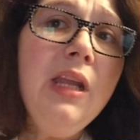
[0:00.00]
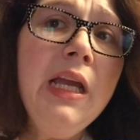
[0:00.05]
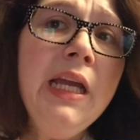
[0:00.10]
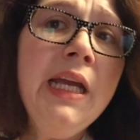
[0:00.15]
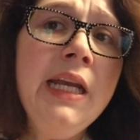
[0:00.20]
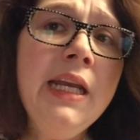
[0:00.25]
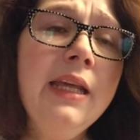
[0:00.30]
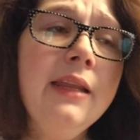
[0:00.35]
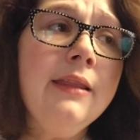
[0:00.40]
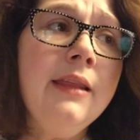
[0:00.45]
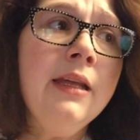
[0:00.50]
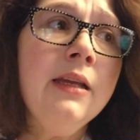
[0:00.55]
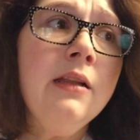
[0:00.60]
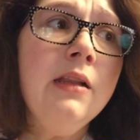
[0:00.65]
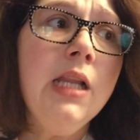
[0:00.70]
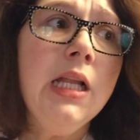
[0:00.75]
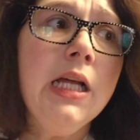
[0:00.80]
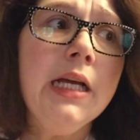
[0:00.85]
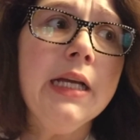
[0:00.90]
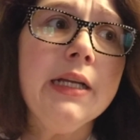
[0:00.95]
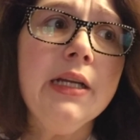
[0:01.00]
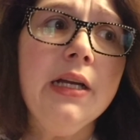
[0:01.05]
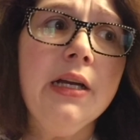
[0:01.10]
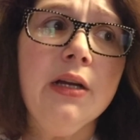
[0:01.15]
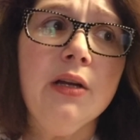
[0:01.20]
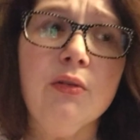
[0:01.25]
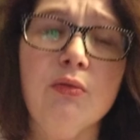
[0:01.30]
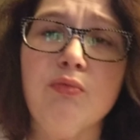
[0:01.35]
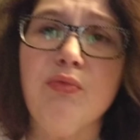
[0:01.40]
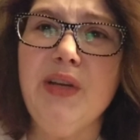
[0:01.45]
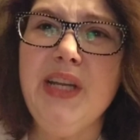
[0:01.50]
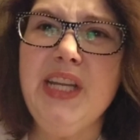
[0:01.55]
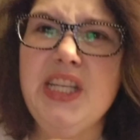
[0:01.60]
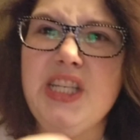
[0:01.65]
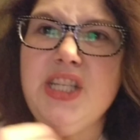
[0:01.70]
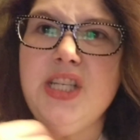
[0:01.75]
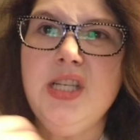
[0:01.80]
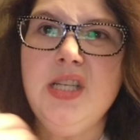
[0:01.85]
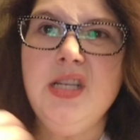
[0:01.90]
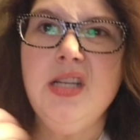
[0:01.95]
Anything like uh,
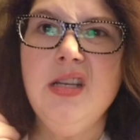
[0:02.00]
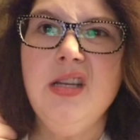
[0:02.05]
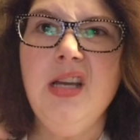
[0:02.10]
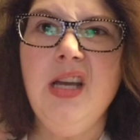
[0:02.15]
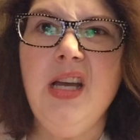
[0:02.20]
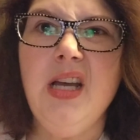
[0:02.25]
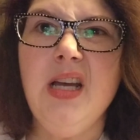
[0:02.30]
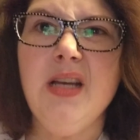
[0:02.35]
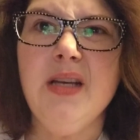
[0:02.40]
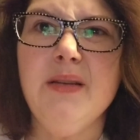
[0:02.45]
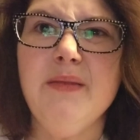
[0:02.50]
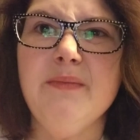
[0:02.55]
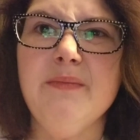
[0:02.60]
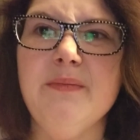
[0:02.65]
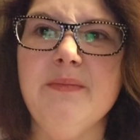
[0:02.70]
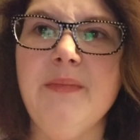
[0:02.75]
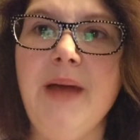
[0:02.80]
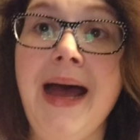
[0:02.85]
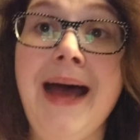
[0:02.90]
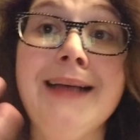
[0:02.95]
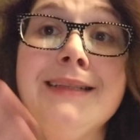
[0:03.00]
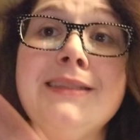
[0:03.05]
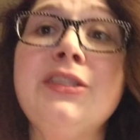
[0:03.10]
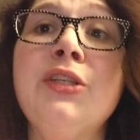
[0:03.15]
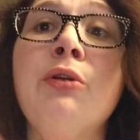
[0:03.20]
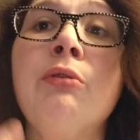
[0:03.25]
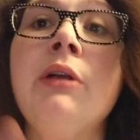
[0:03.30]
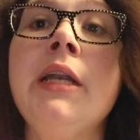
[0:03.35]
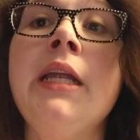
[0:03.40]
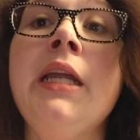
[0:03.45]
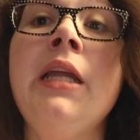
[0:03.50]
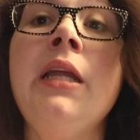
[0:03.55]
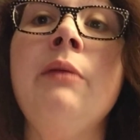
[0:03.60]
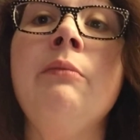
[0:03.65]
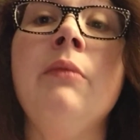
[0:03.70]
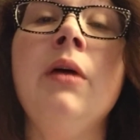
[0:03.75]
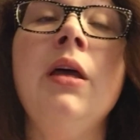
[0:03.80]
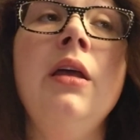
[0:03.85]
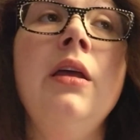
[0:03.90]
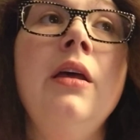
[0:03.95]
rich um, ice
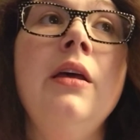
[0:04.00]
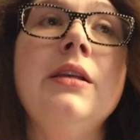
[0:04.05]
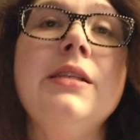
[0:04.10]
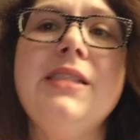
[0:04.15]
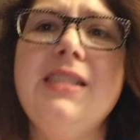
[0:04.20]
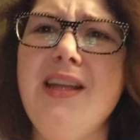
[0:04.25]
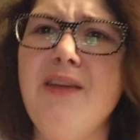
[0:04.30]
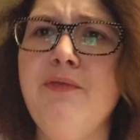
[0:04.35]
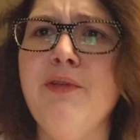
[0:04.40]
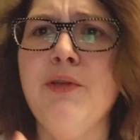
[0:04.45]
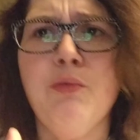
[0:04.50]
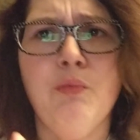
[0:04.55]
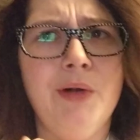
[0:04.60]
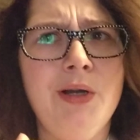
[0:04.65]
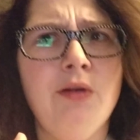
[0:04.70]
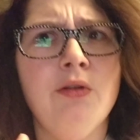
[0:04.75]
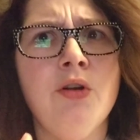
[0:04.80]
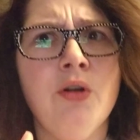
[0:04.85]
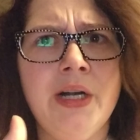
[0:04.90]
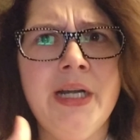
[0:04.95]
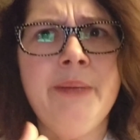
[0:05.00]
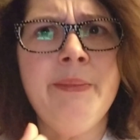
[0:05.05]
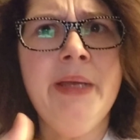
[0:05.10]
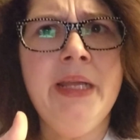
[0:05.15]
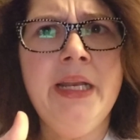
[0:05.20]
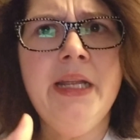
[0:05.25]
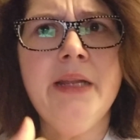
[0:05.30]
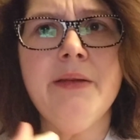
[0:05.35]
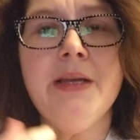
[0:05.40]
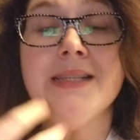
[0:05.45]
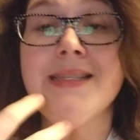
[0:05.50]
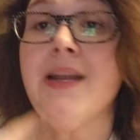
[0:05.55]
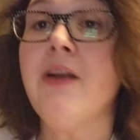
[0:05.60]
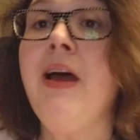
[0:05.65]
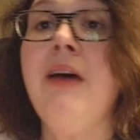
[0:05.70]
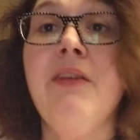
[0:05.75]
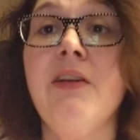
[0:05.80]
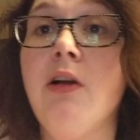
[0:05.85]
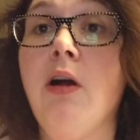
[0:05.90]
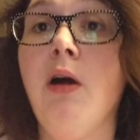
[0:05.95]
cream, stuff with real cream in it, because I don't
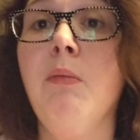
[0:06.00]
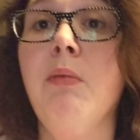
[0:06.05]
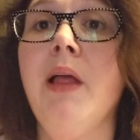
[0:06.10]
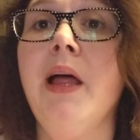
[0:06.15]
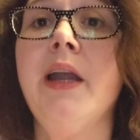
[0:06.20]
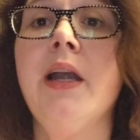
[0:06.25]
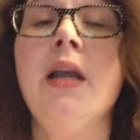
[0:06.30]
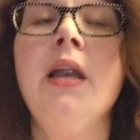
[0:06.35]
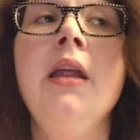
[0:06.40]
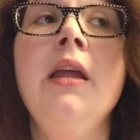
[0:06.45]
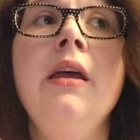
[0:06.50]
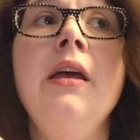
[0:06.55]
have a gallbladder.